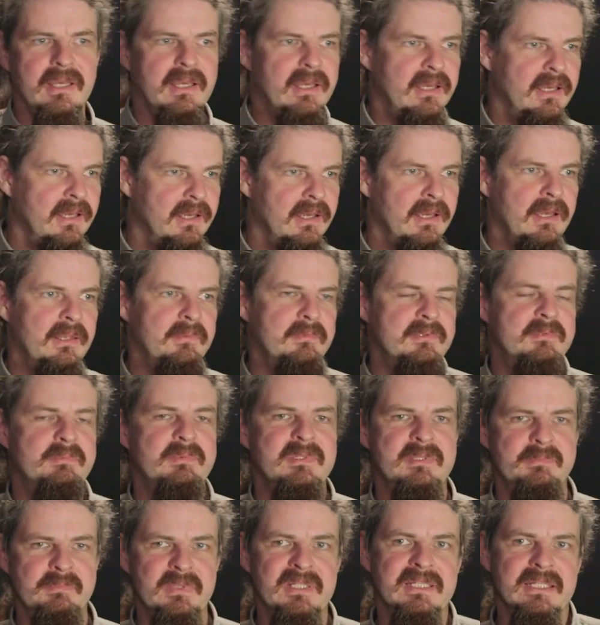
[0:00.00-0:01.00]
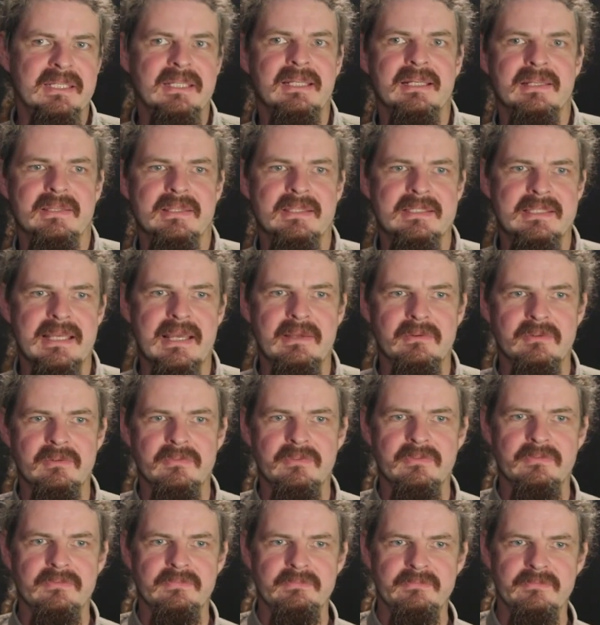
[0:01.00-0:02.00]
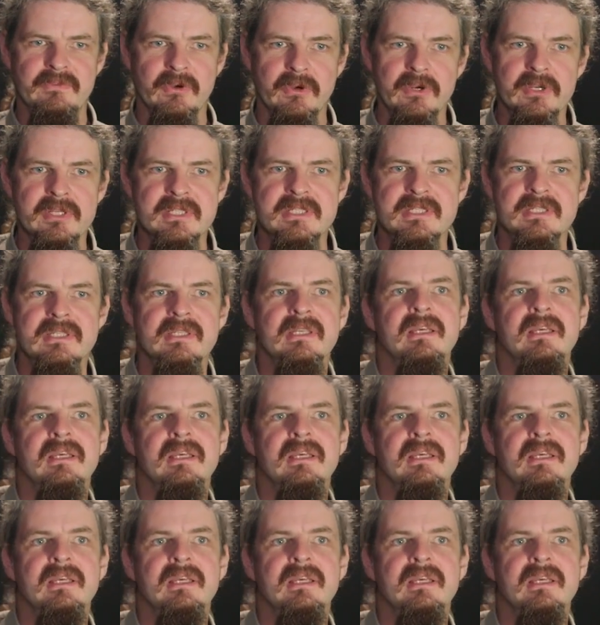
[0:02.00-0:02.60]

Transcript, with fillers: uh, and in particular the sound of the voice.